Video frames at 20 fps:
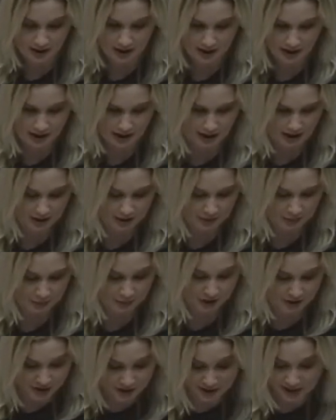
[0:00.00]
I
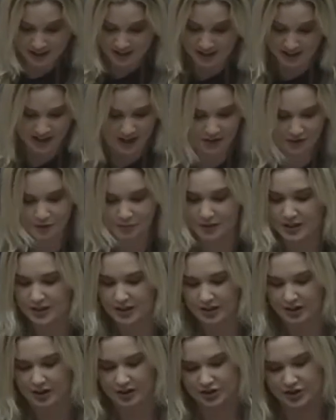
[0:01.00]
wish that I didn't have to be
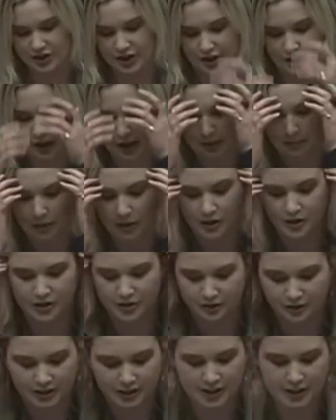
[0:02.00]
here sharing personal
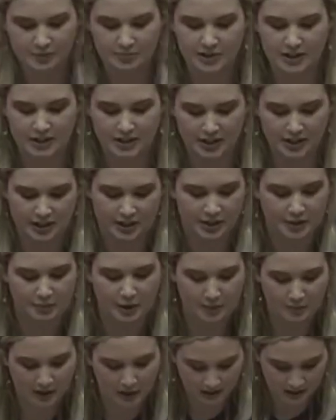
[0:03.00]
and intimate details
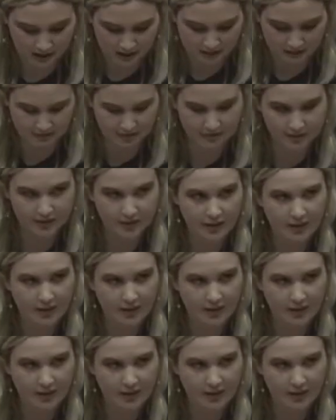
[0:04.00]
about my life,